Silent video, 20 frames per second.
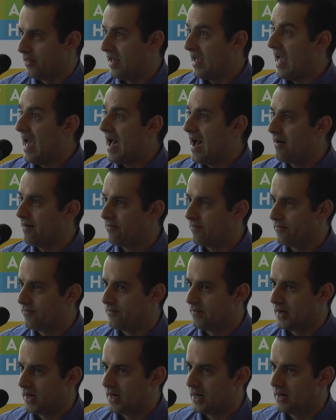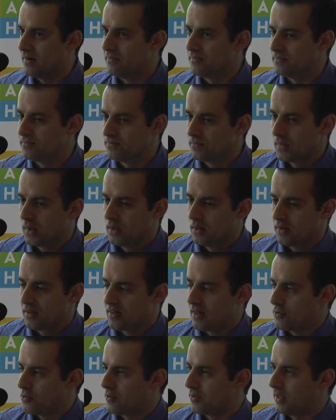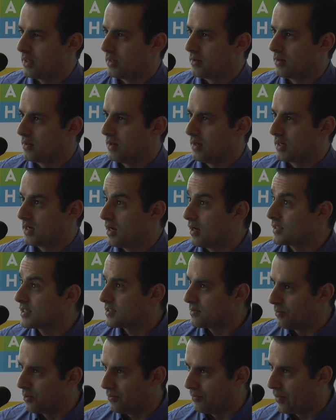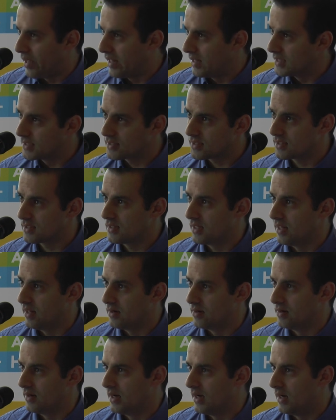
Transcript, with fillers: They have essentially a customer base that